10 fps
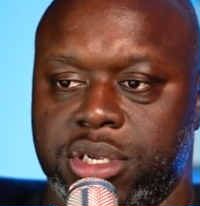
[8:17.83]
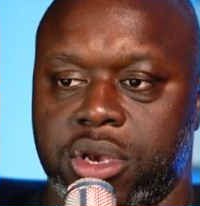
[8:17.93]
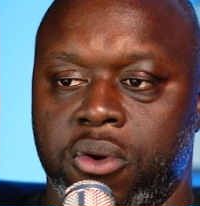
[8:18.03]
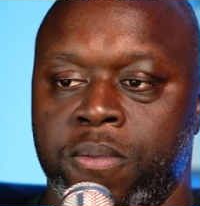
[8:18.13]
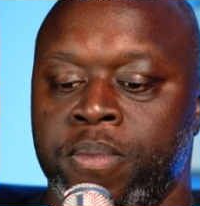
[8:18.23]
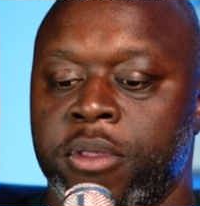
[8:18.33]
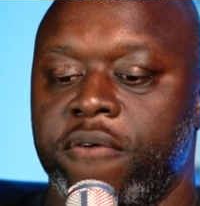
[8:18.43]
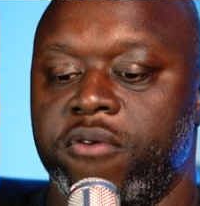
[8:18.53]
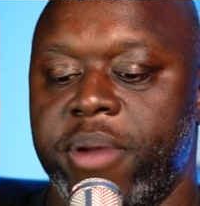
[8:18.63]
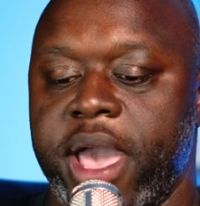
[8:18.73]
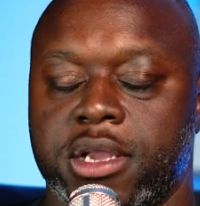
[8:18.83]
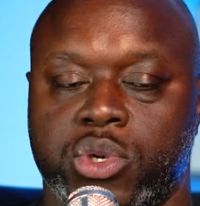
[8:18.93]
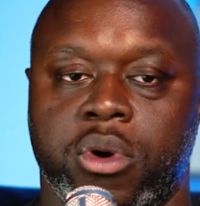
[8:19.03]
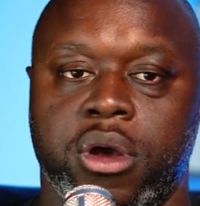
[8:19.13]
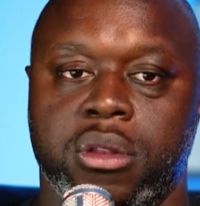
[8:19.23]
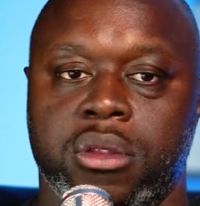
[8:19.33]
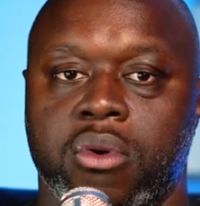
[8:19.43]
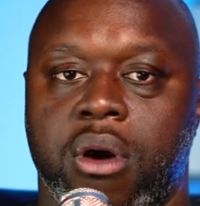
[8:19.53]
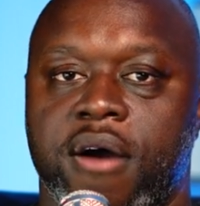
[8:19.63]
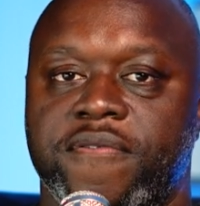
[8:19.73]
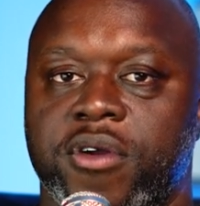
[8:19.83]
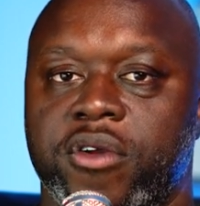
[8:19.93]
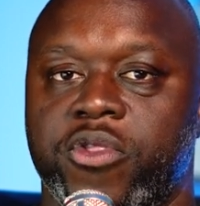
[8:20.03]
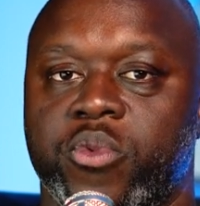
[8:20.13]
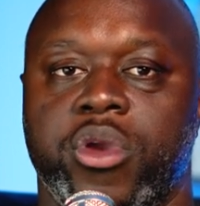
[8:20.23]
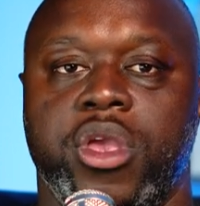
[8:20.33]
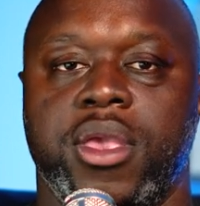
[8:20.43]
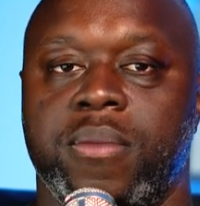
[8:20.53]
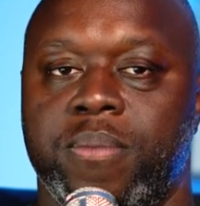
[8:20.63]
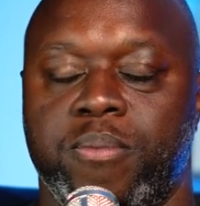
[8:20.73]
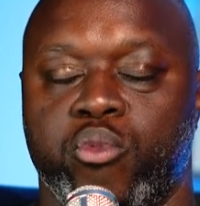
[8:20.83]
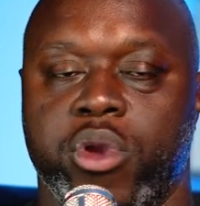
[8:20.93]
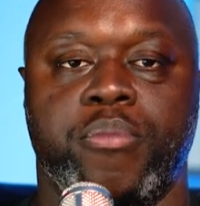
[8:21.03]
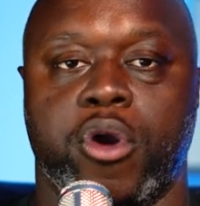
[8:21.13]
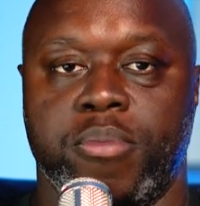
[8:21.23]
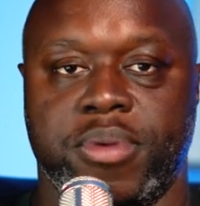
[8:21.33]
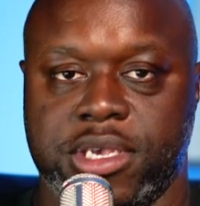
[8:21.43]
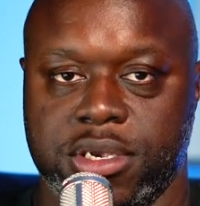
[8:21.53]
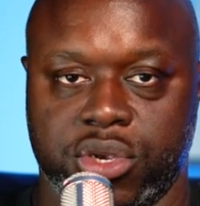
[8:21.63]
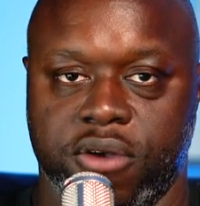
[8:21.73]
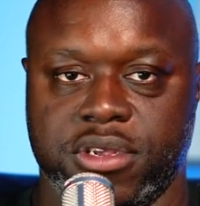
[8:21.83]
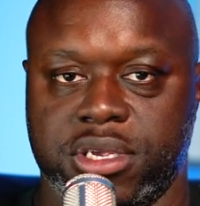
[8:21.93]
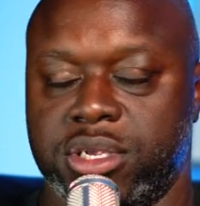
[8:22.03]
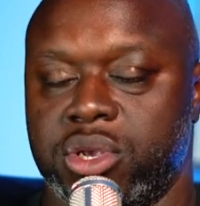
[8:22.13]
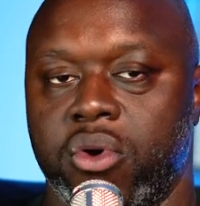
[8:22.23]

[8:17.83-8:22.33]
So for package one, you offer three repurposing services.